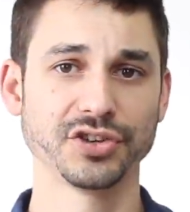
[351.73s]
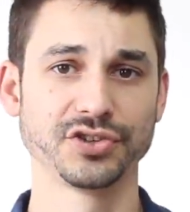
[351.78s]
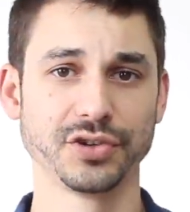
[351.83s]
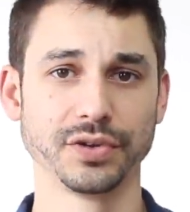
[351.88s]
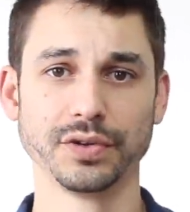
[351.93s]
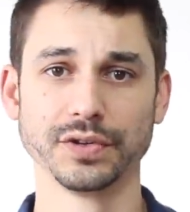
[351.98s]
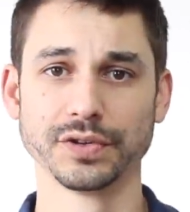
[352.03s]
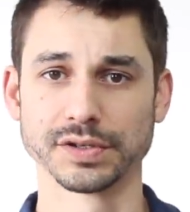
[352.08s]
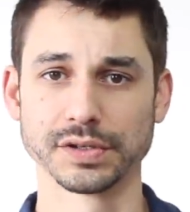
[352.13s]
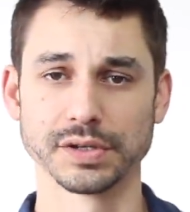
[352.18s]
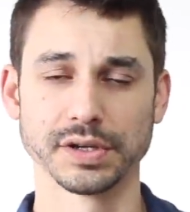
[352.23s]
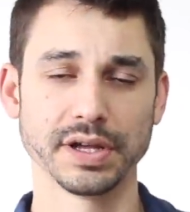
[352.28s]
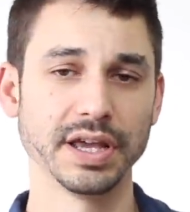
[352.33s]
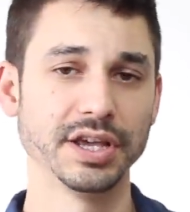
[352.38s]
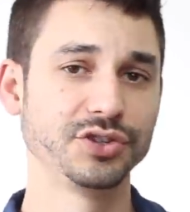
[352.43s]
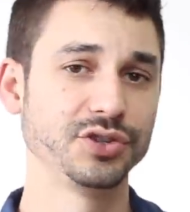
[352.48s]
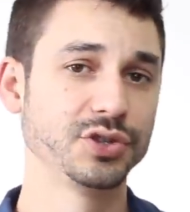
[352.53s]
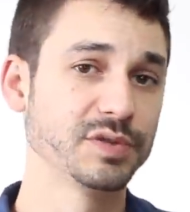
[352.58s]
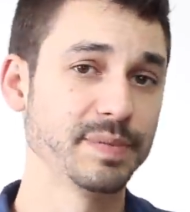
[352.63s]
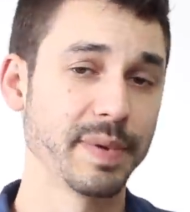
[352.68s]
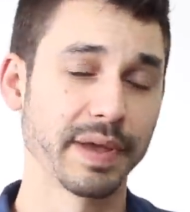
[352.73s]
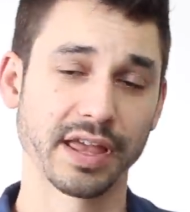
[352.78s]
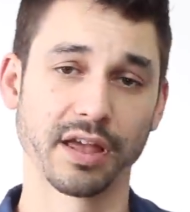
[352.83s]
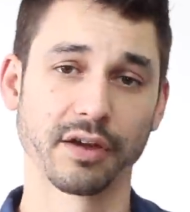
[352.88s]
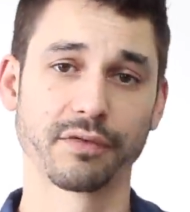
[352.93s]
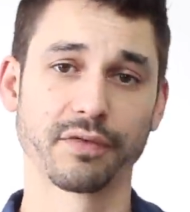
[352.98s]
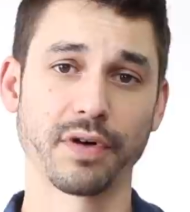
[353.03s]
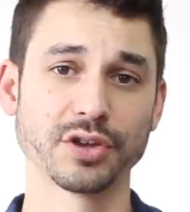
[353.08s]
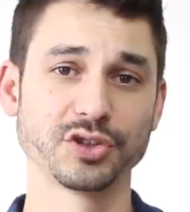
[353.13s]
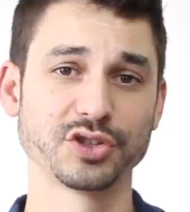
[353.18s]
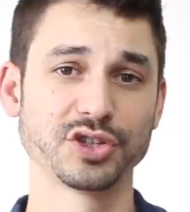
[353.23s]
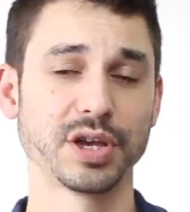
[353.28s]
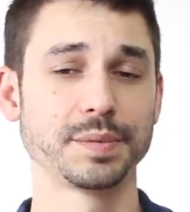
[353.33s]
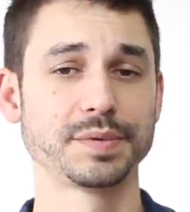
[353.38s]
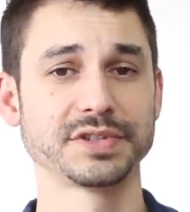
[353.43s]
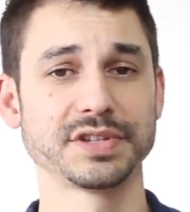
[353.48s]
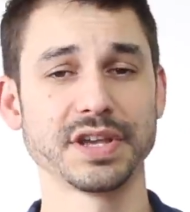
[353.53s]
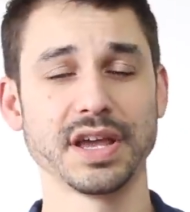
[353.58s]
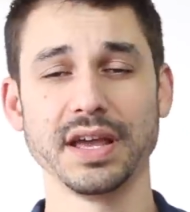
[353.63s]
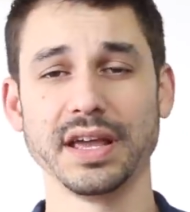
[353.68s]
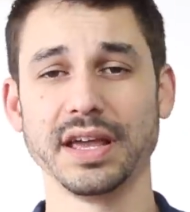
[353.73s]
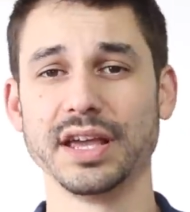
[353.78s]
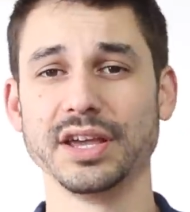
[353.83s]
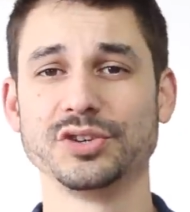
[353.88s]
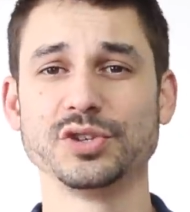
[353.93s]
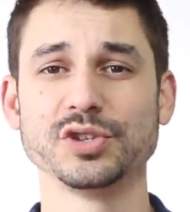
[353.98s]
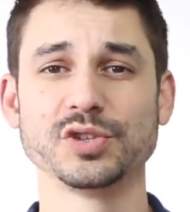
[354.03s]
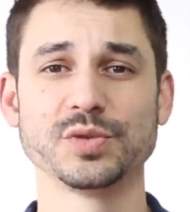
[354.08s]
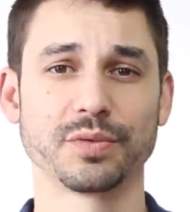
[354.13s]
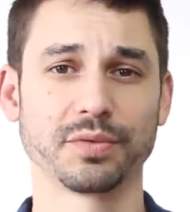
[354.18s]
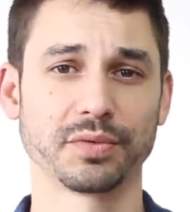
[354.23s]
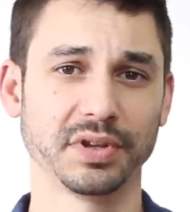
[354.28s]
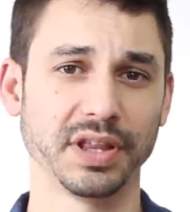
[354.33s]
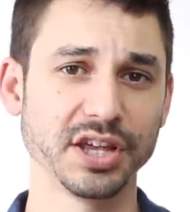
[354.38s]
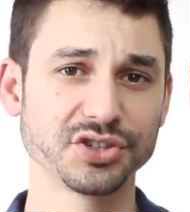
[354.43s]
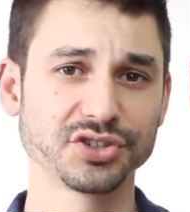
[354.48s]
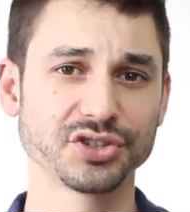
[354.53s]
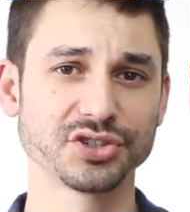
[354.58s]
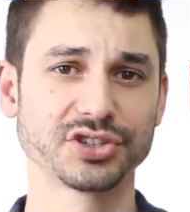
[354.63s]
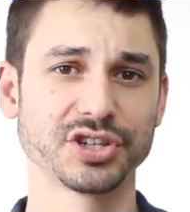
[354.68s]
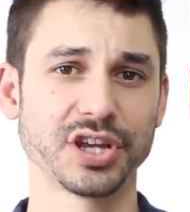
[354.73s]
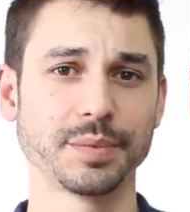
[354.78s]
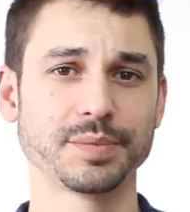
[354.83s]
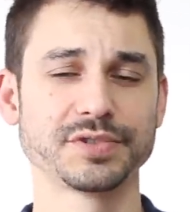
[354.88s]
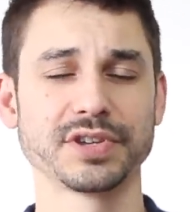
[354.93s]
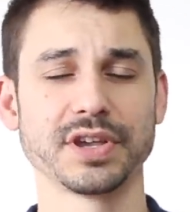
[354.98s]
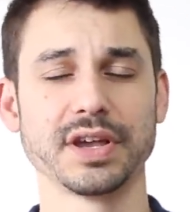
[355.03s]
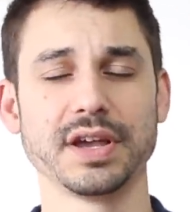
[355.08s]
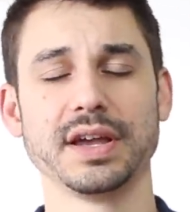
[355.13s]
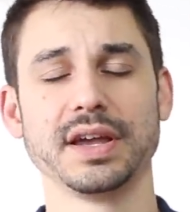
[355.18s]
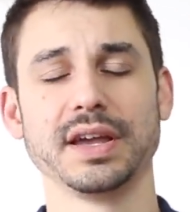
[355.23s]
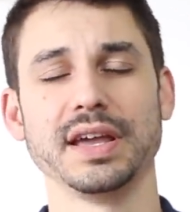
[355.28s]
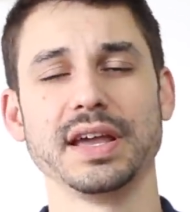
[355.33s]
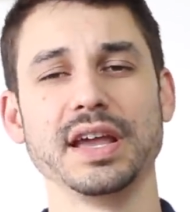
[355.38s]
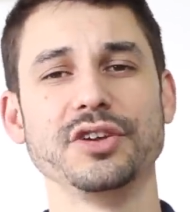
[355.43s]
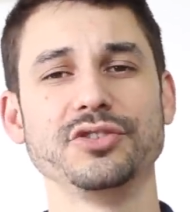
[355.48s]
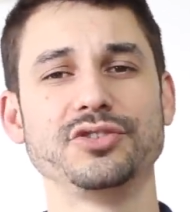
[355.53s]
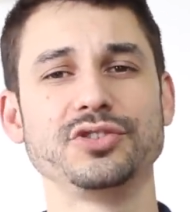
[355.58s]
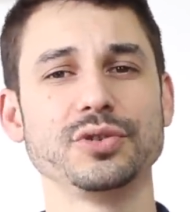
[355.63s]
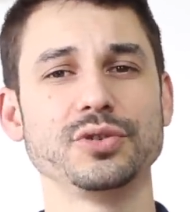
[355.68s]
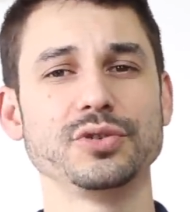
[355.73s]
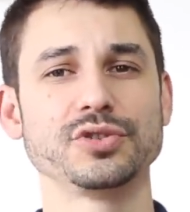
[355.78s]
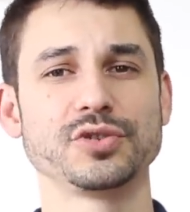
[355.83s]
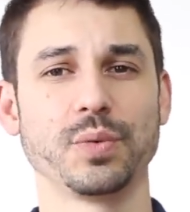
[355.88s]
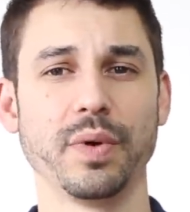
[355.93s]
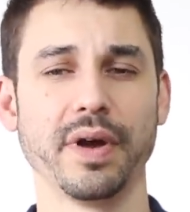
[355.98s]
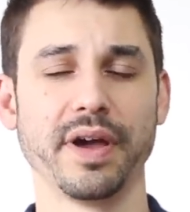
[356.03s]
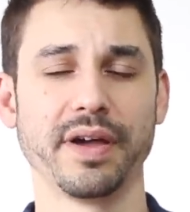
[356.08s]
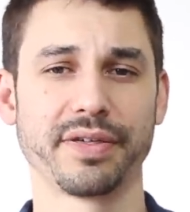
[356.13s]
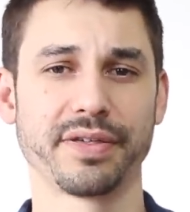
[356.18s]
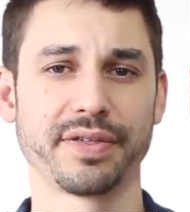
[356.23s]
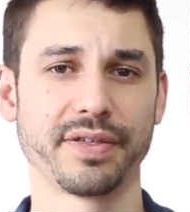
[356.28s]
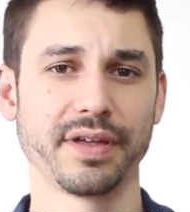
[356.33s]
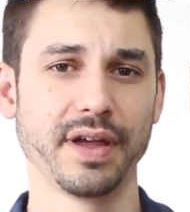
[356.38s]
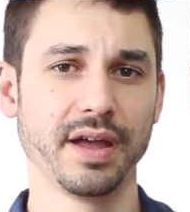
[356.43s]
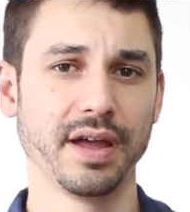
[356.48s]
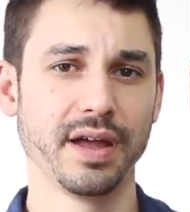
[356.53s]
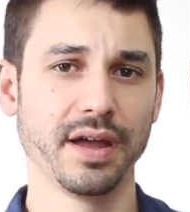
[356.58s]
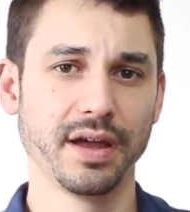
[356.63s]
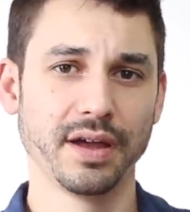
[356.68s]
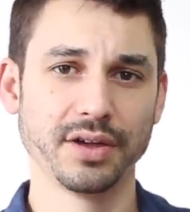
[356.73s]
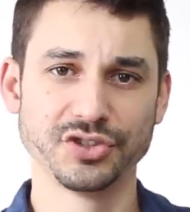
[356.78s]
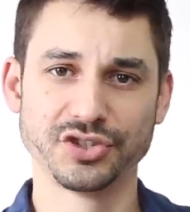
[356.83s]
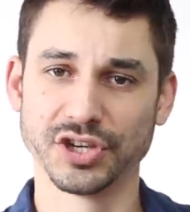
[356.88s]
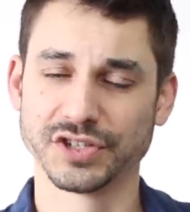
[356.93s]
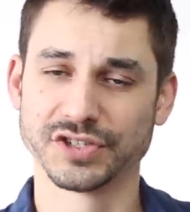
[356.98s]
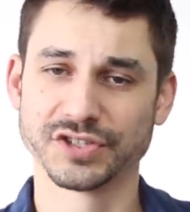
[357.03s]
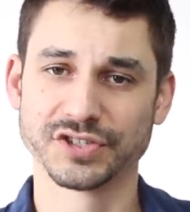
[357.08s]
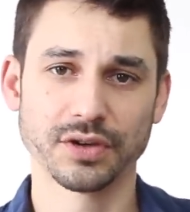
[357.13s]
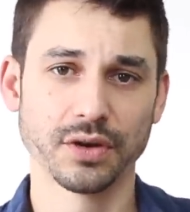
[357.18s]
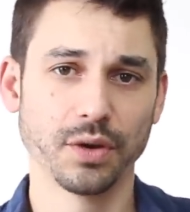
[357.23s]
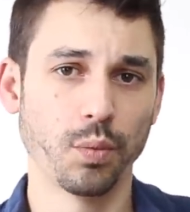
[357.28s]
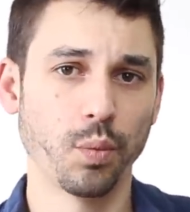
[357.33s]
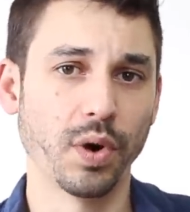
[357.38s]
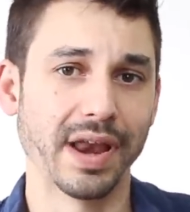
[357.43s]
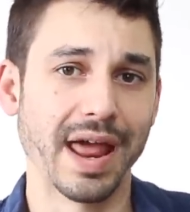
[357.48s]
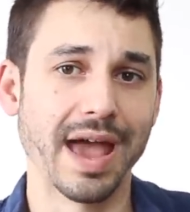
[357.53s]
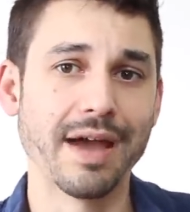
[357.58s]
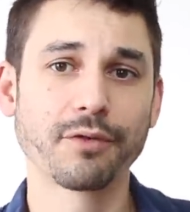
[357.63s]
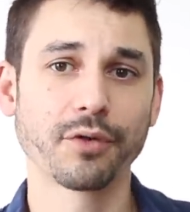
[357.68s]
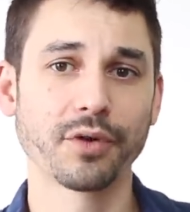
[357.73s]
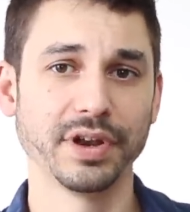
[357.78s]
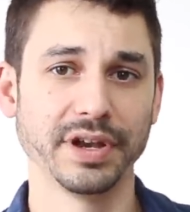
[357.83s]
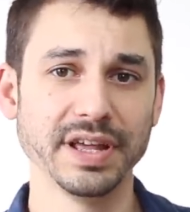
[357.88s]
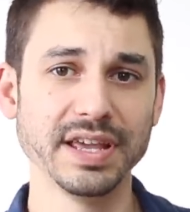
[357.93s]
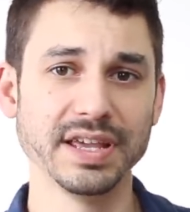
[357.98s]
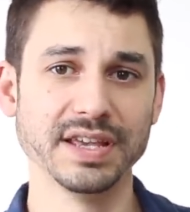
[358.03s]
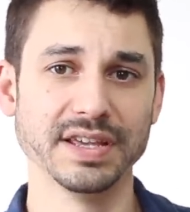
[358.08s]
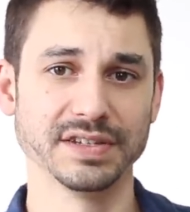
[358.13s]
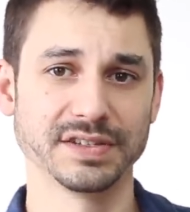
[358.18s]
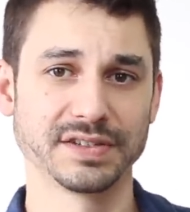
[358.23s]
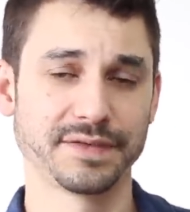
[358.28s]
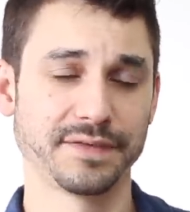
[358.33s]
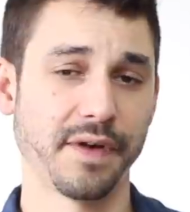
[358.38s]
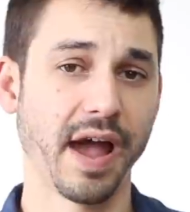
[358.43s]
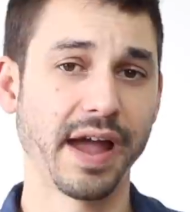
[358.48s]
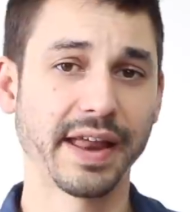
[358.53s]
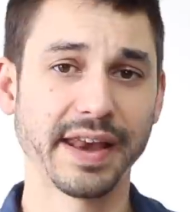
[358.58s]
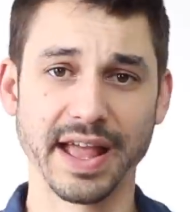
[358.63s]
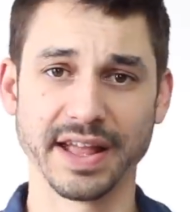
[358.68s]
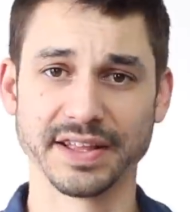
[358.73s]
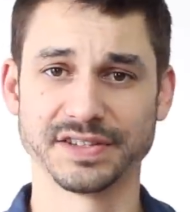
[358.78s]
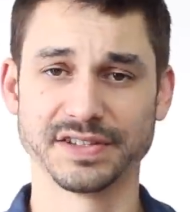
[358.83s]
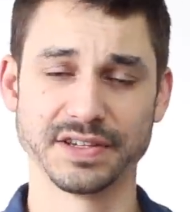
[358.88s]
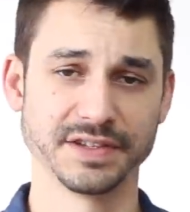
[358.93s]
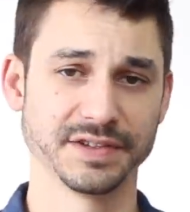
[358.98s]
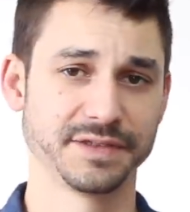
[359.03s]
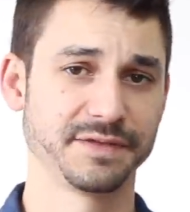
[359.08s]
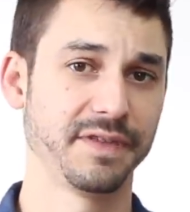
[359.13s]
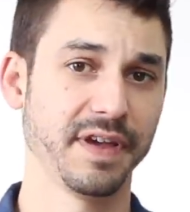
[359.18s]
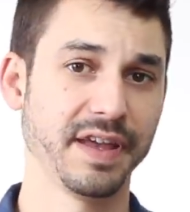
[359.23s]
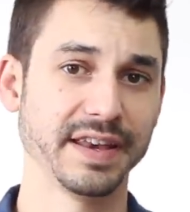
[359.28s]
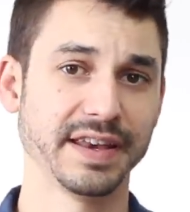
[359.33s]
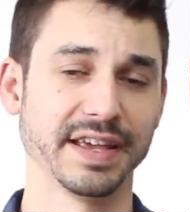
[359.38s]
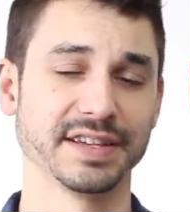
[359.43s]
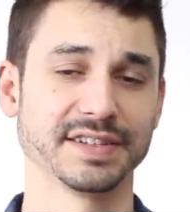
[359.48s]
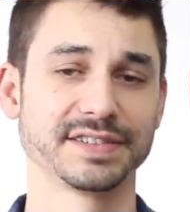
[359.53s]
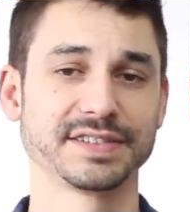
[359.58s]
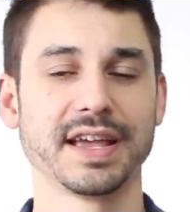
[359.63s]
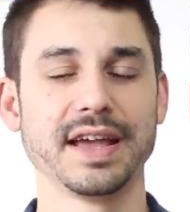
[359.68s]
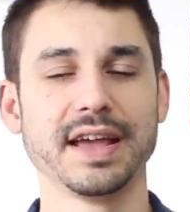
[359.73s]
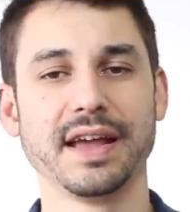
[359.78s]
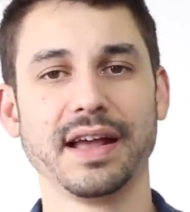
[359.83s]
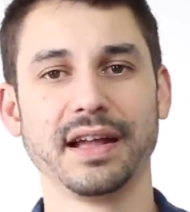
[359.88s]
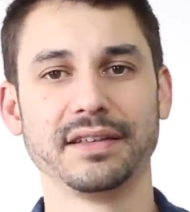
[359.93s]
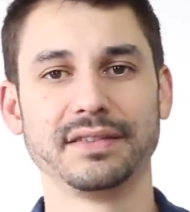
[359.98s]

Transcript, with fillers: issues, issues making friendships, issues with relationships, issues with just whatever it is, finances, fitness,